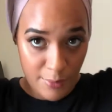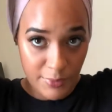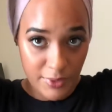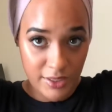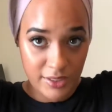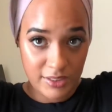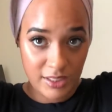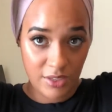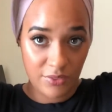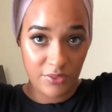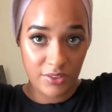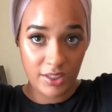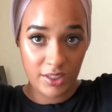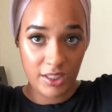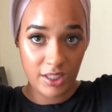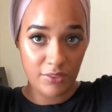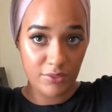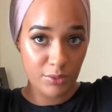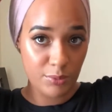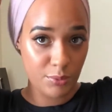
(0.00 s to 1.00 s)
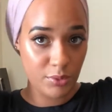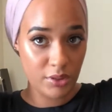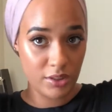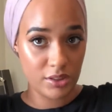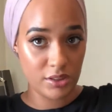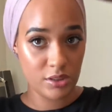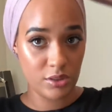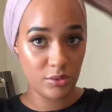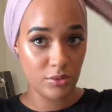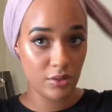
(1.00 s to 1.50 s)
because I feel like if you pull
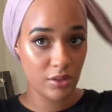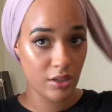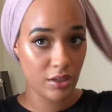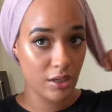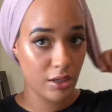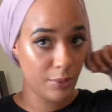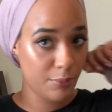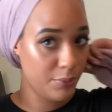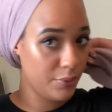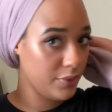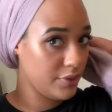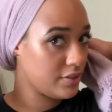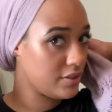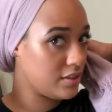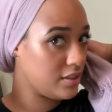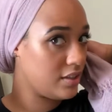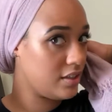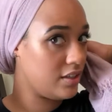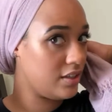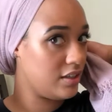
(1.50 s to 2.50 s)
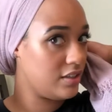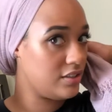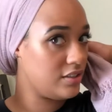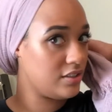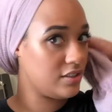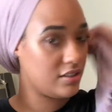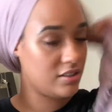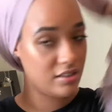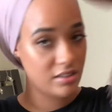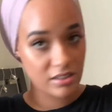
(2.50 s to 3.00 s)
it too upwards,
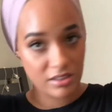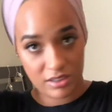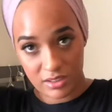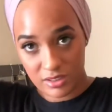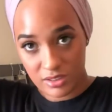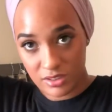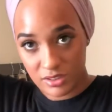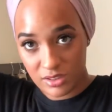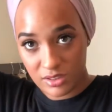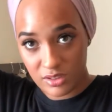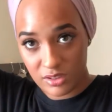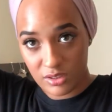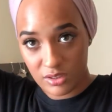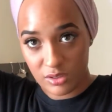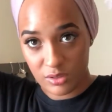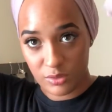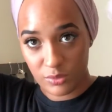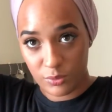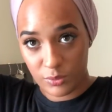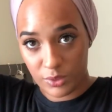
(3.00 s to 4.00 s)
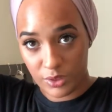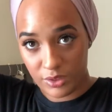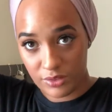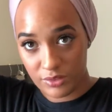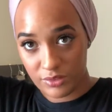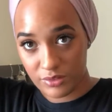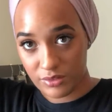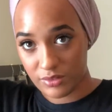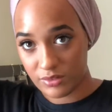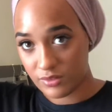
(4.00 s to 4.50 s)
it looks too
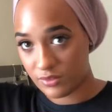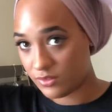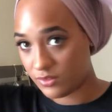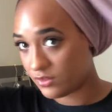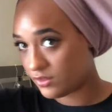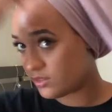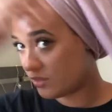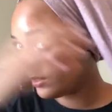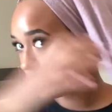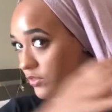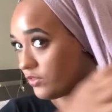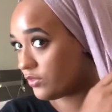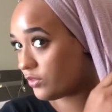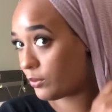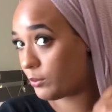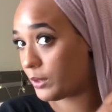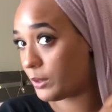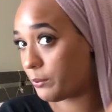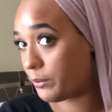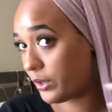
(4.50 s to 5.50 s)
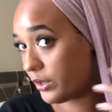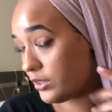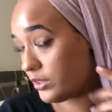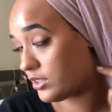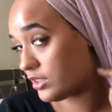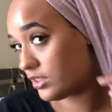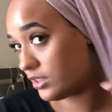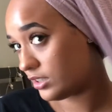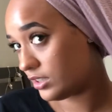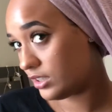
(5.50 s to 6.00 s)
weird for me
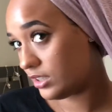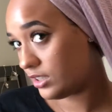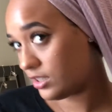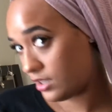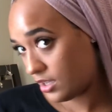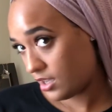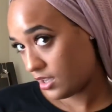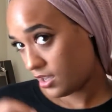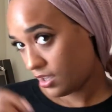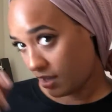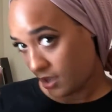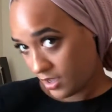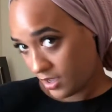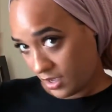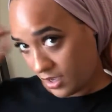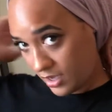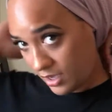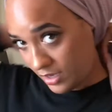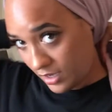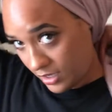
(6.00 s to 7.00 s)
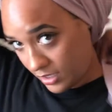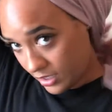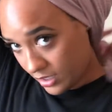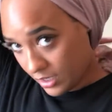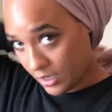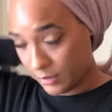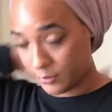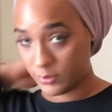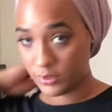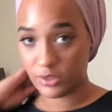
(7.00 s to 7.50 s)
personally. And
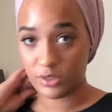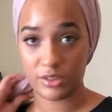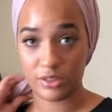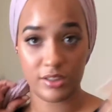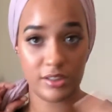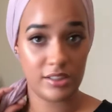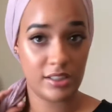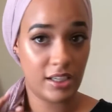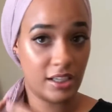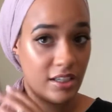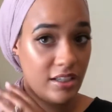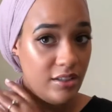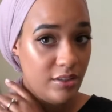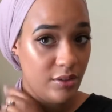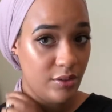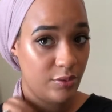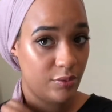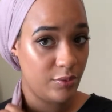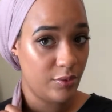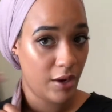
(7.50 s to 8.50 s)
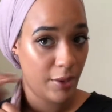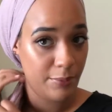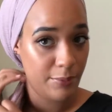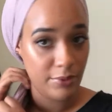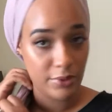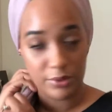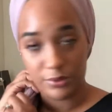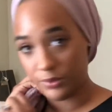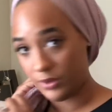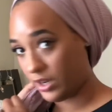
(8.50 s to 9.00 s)
I'm just gonna take it, wrap
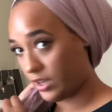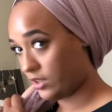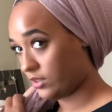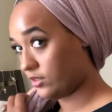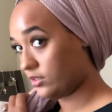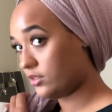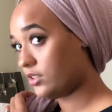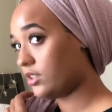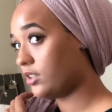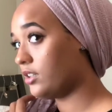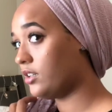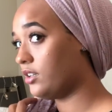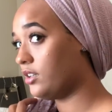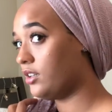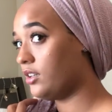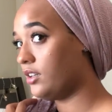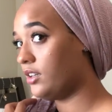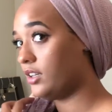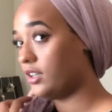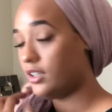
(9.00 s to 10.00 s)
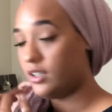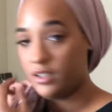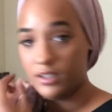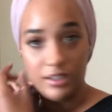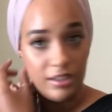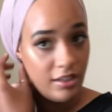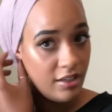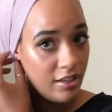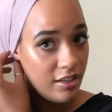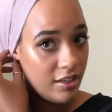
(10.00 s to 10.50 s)
it around,
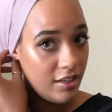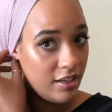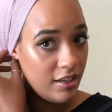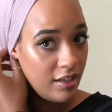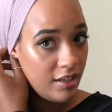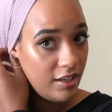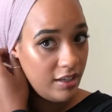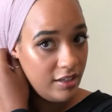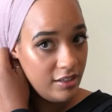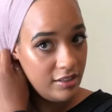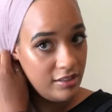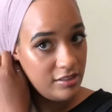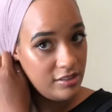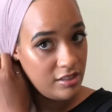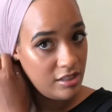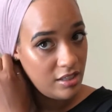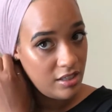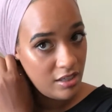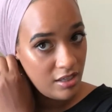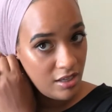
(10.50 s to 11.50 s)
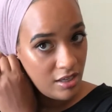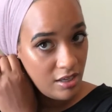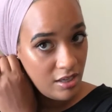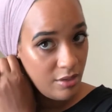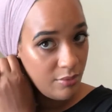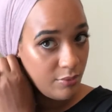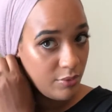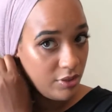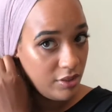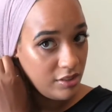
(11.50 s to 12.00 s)
and
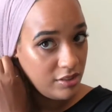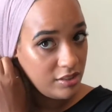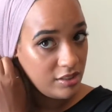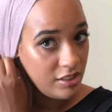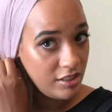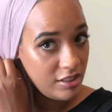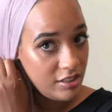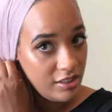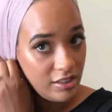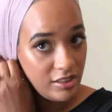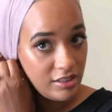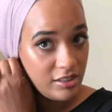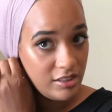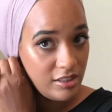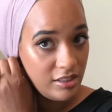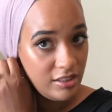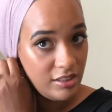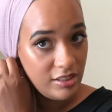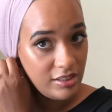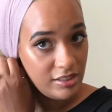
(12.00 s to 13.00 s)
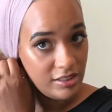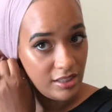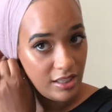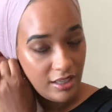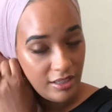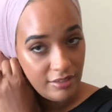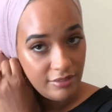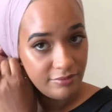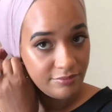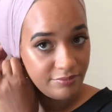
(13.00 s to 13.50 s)
I'm gonna tuck it into this
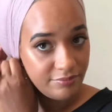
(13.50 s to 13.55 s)
side.